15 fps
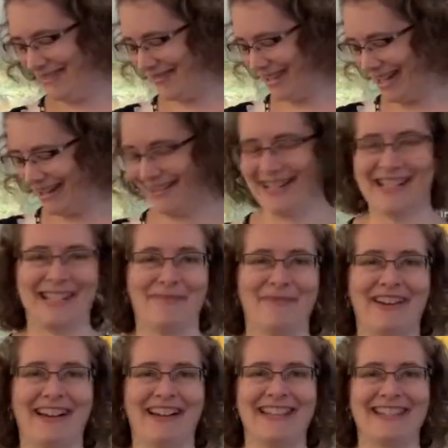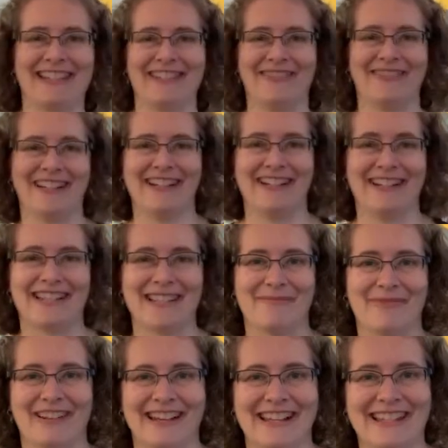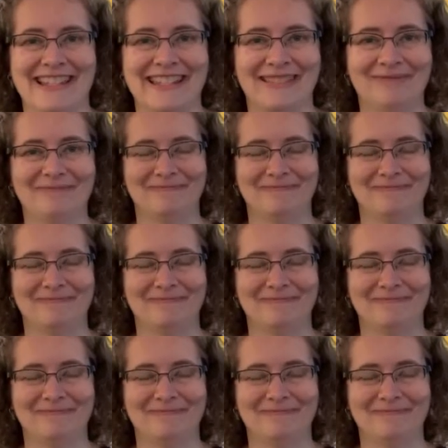Very surprising, very surprising.